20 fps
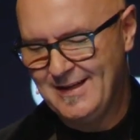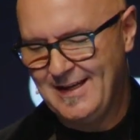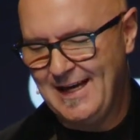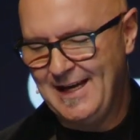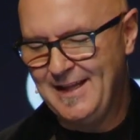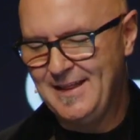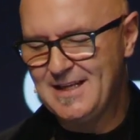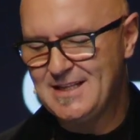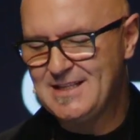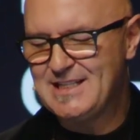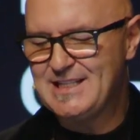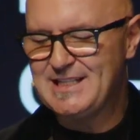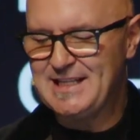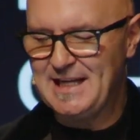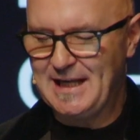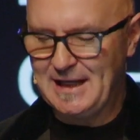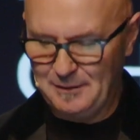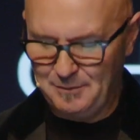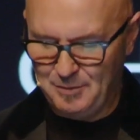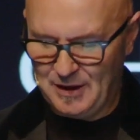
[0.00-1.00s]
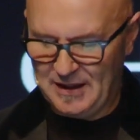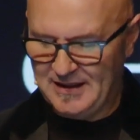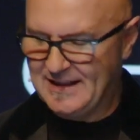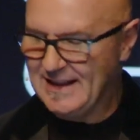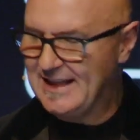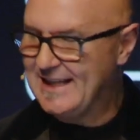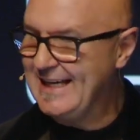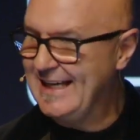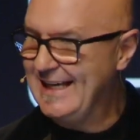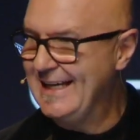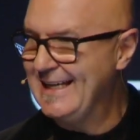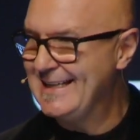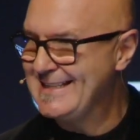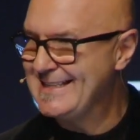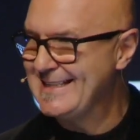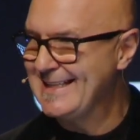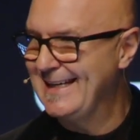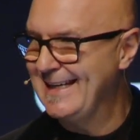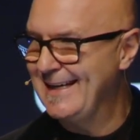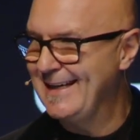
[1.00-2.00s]
and that celebrate the King
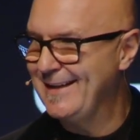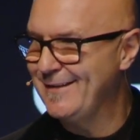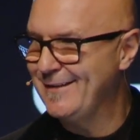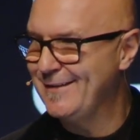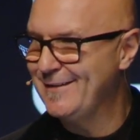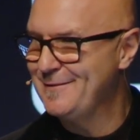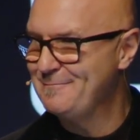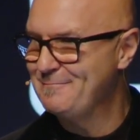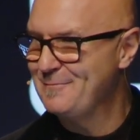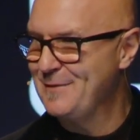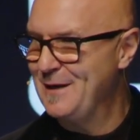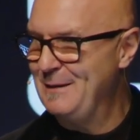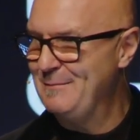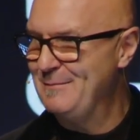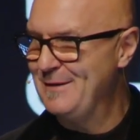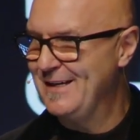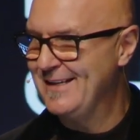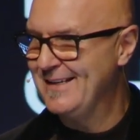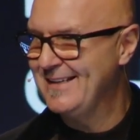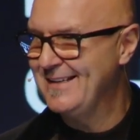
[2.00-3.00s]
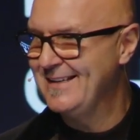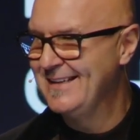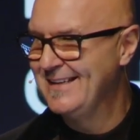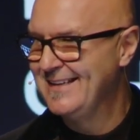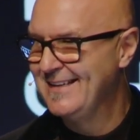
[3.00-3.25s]
together. Amen.